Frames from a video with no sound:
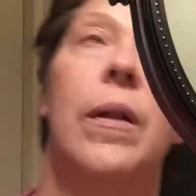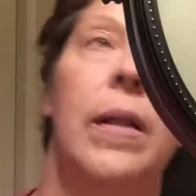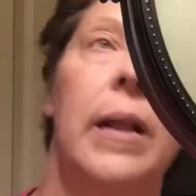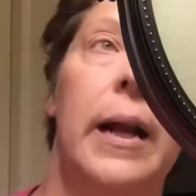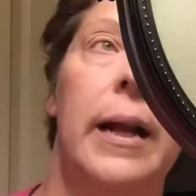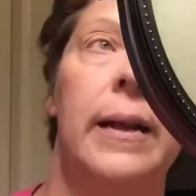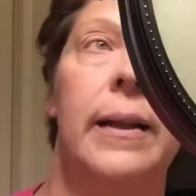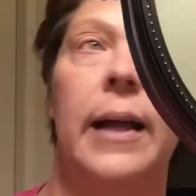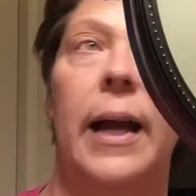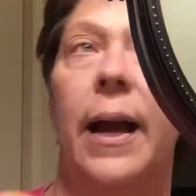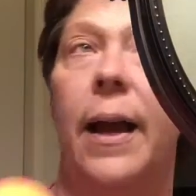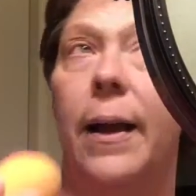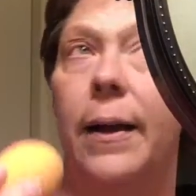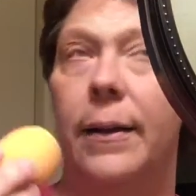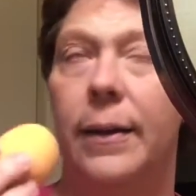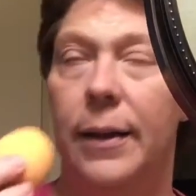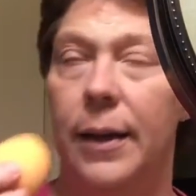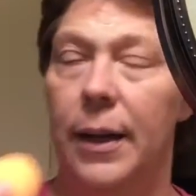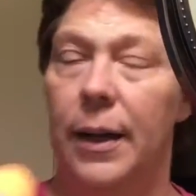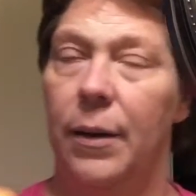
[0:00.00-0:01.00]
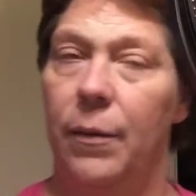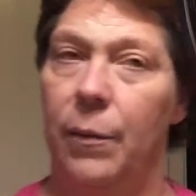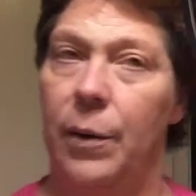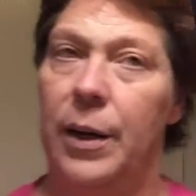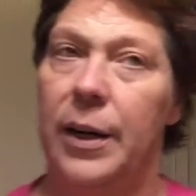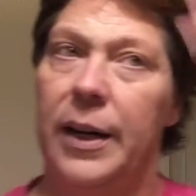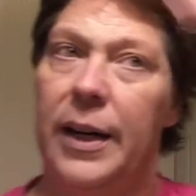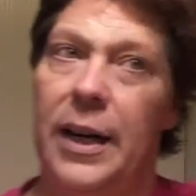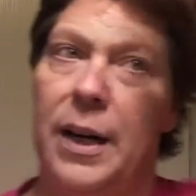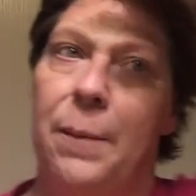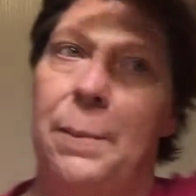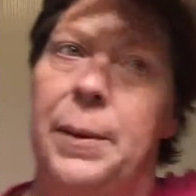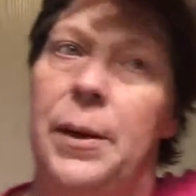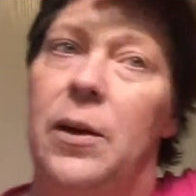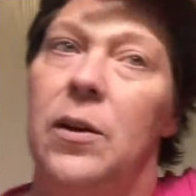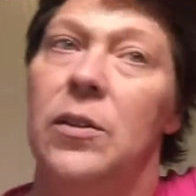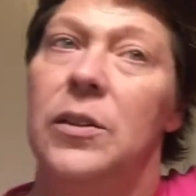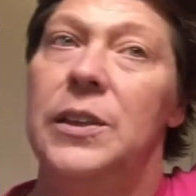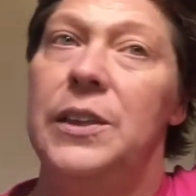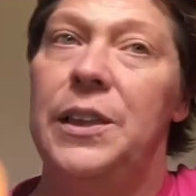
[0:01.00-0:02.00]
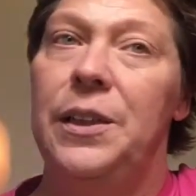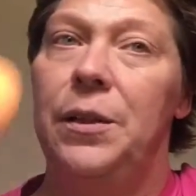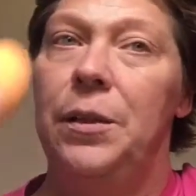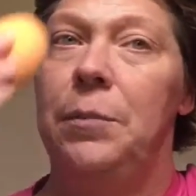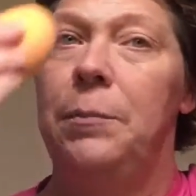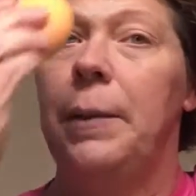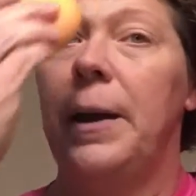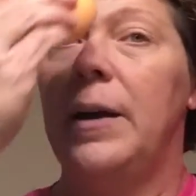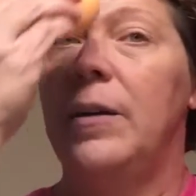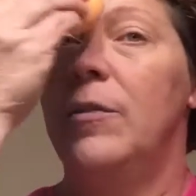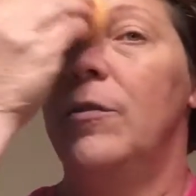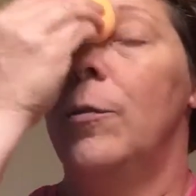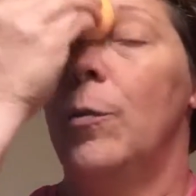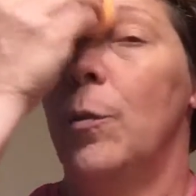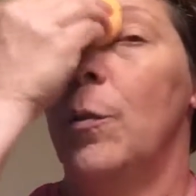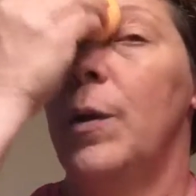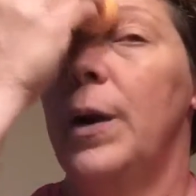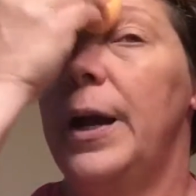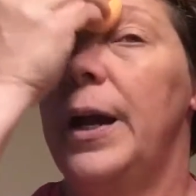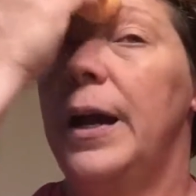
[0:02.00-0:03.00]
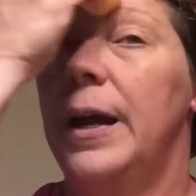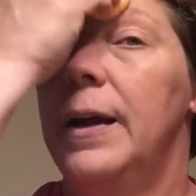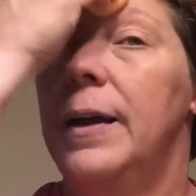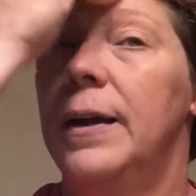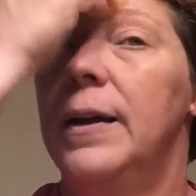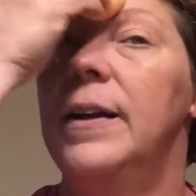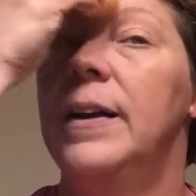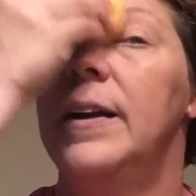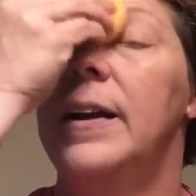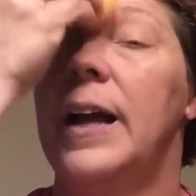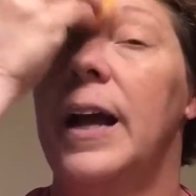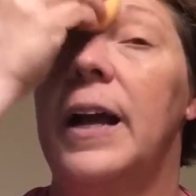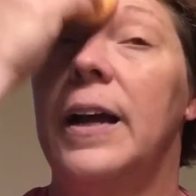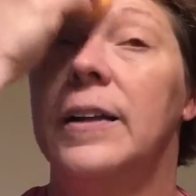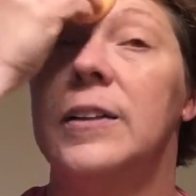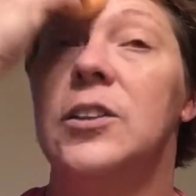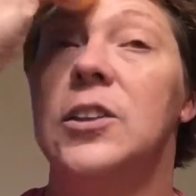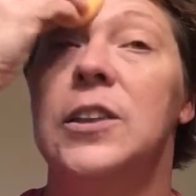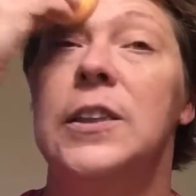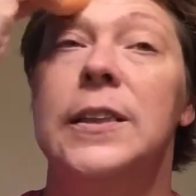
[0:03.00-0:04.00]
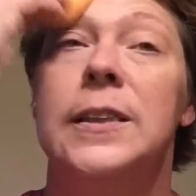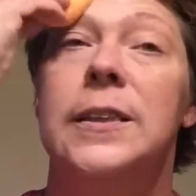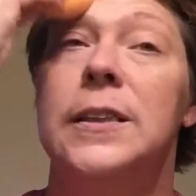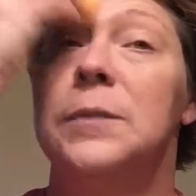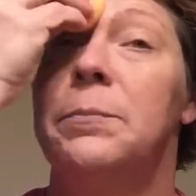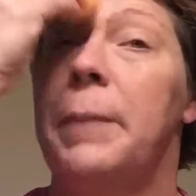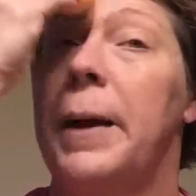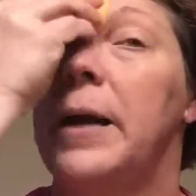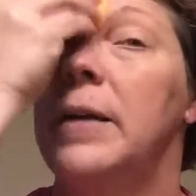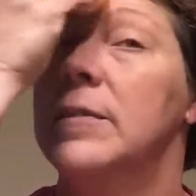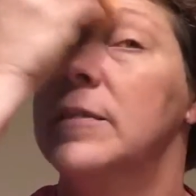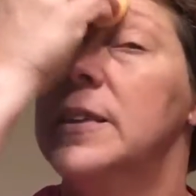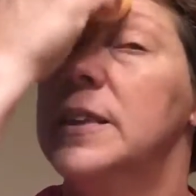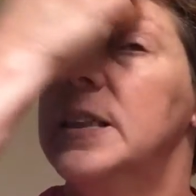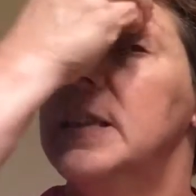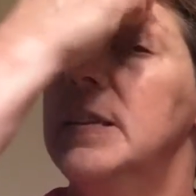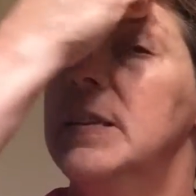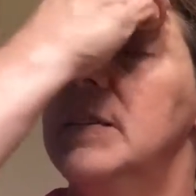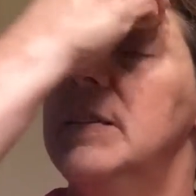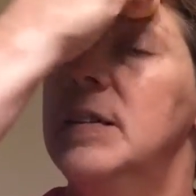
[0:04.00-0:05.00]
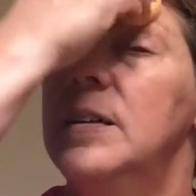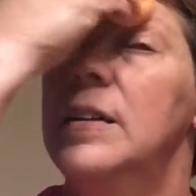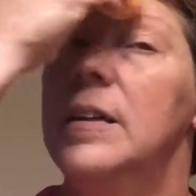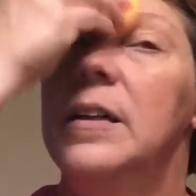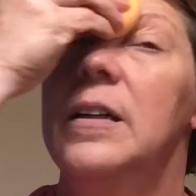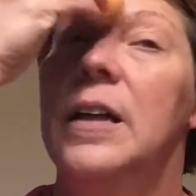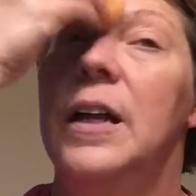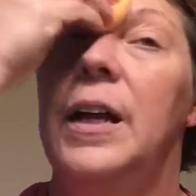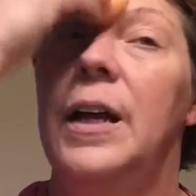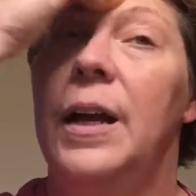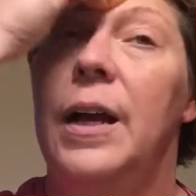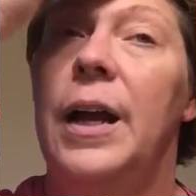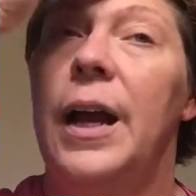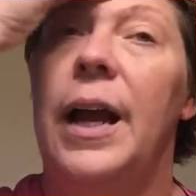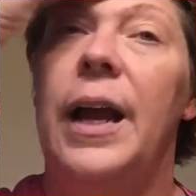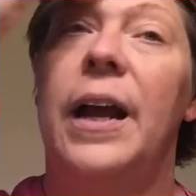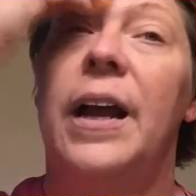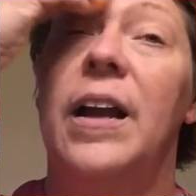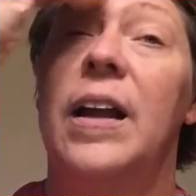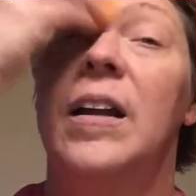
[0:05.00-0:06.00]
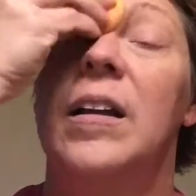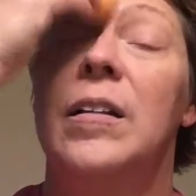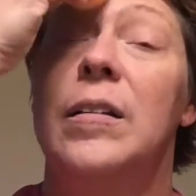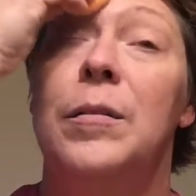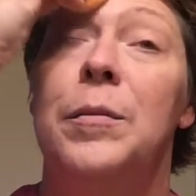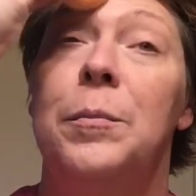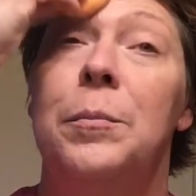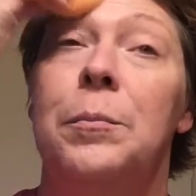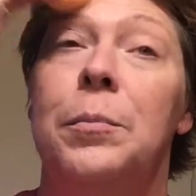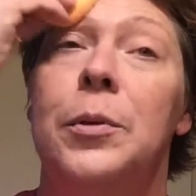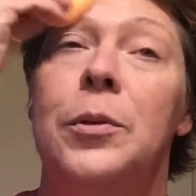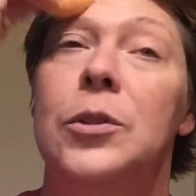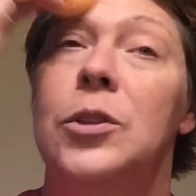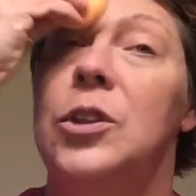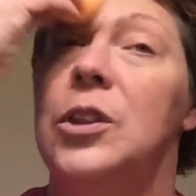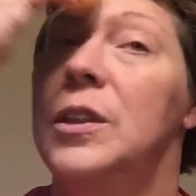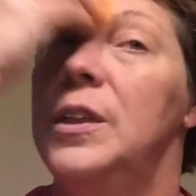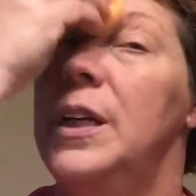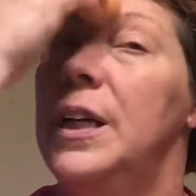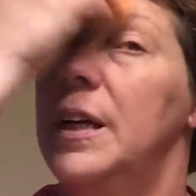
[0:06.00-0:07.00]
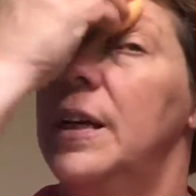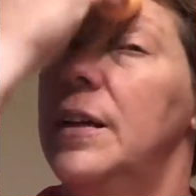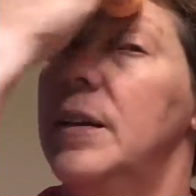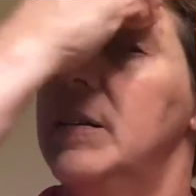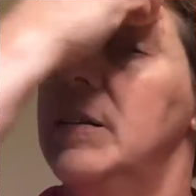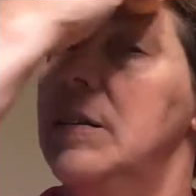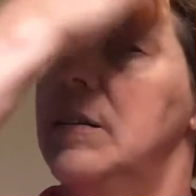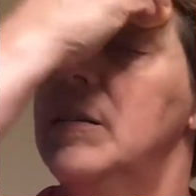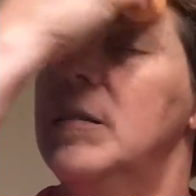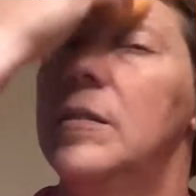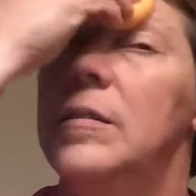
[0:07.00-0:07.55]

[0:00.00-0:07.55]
like that. When I get up here to my forehead, I just bounce it and push it in.